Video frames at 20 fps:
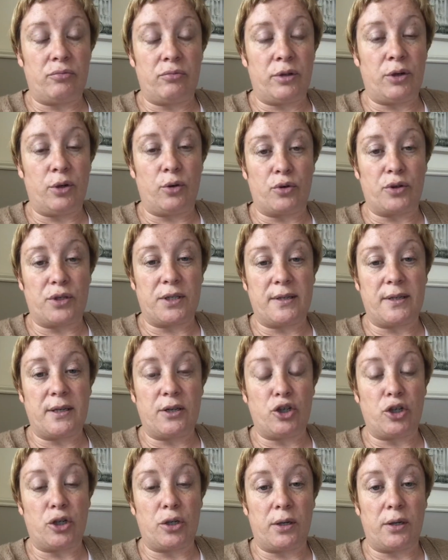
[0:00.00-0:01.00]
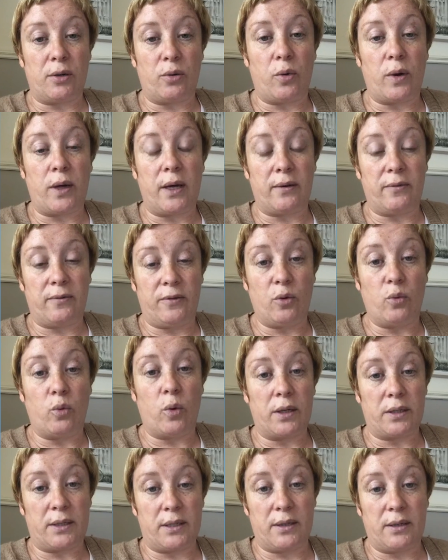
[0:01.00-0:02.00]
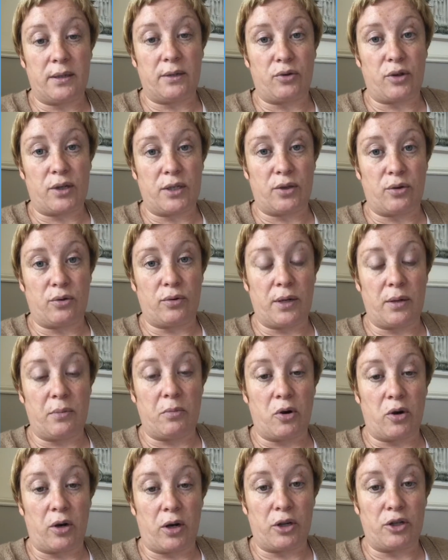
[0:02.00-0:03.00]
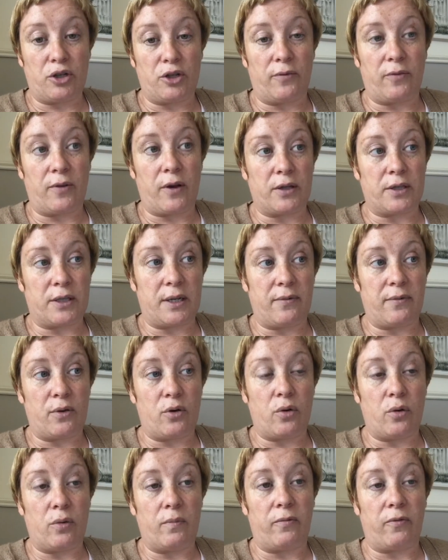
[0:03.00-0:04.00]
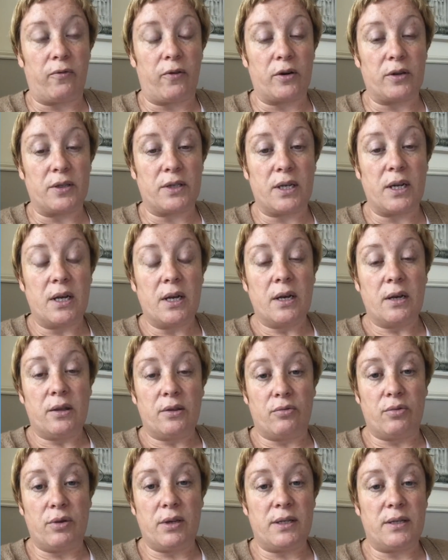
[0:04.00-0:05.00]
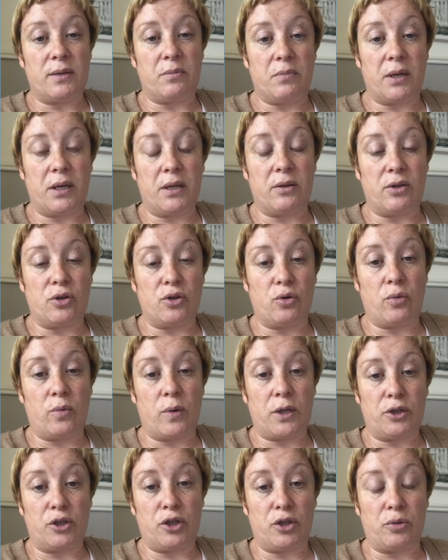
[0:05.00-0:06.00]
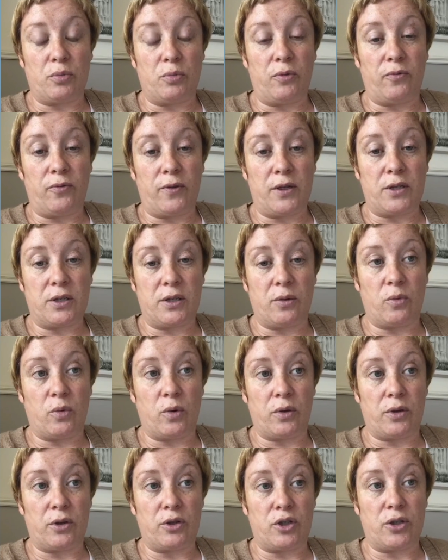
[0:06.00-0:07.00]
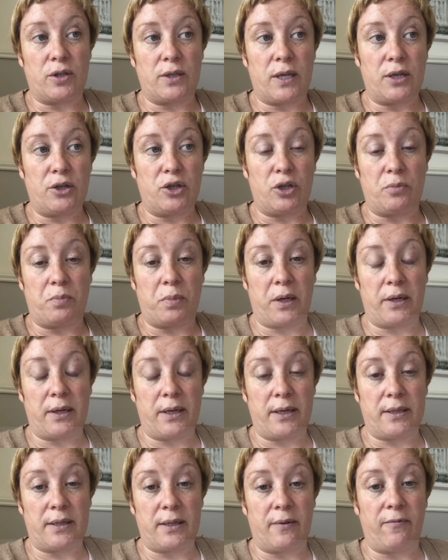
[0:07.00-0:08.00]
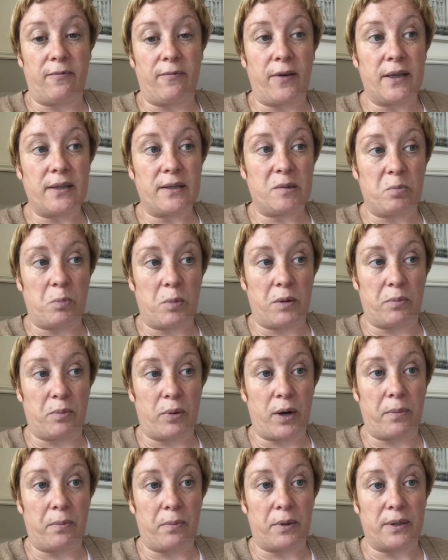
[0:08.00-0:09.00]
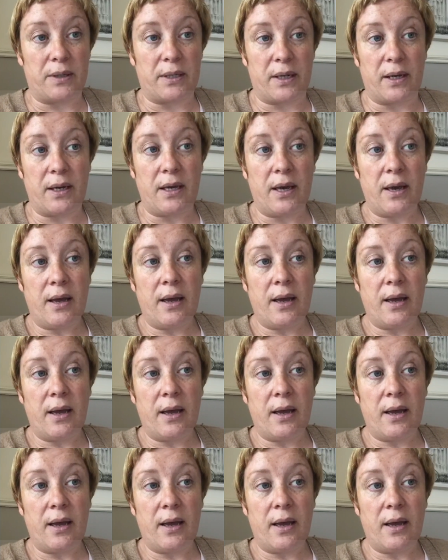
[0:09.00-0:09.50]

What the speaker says: your decision in a way. If you want an interest-only mortgage, you've got to have a home first. The reason being they don't want you to move into the one that you said you'd buy as an investment property